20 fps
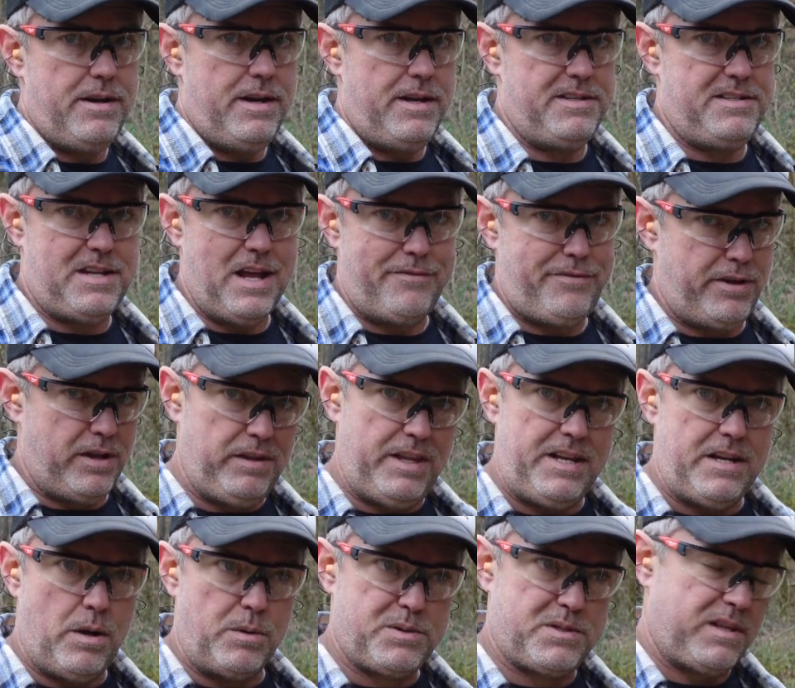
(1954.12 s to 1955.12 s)
is definitely
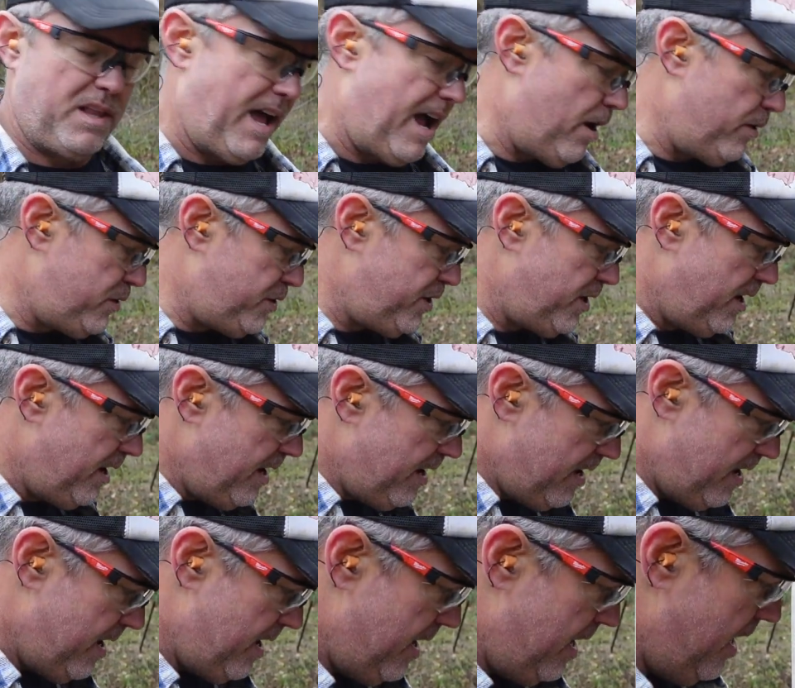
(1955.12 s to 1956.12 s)
no slouch,
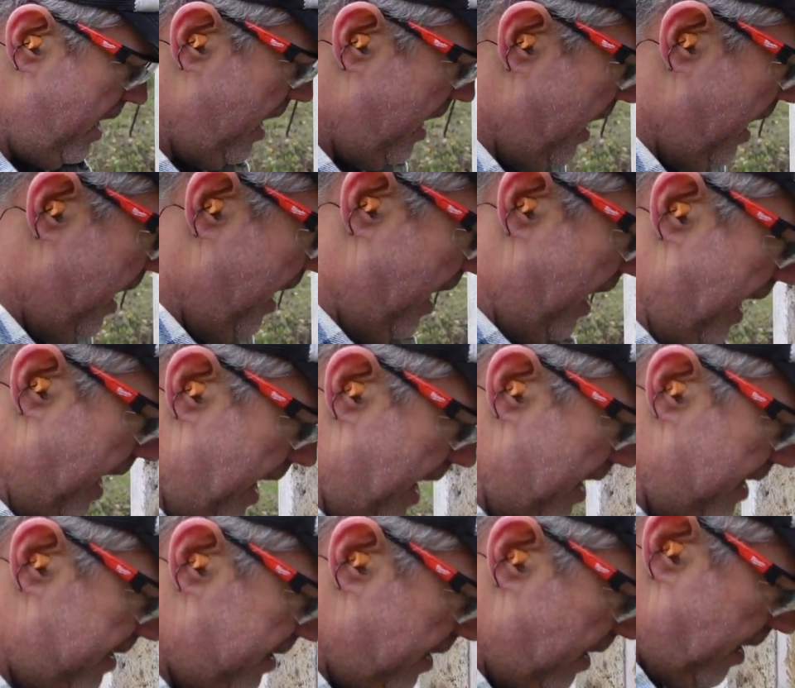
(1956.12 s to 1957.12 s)

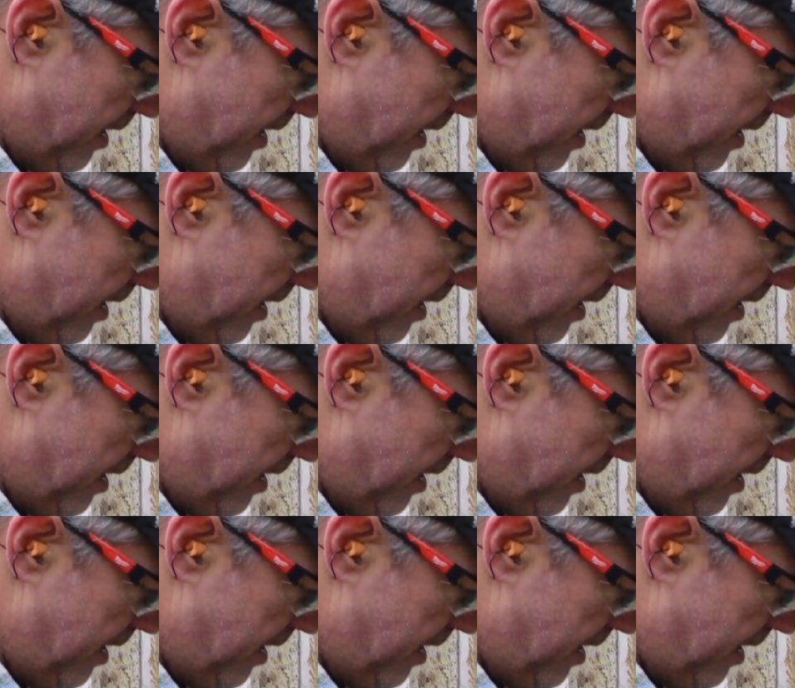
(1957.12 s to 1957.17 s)
and